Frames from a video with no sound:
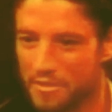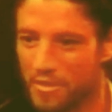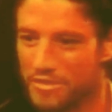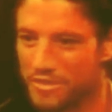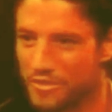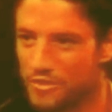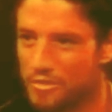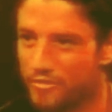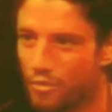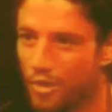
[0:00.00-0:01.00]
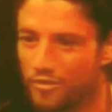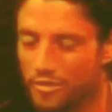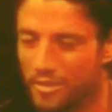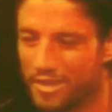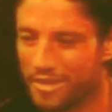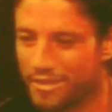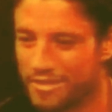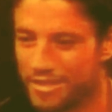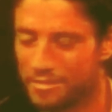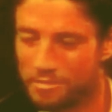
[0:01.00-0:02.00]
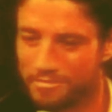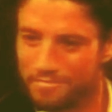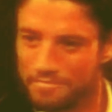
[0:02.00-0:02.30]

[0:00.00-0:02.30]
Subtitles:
You must excuse me for wondering, but I can't help.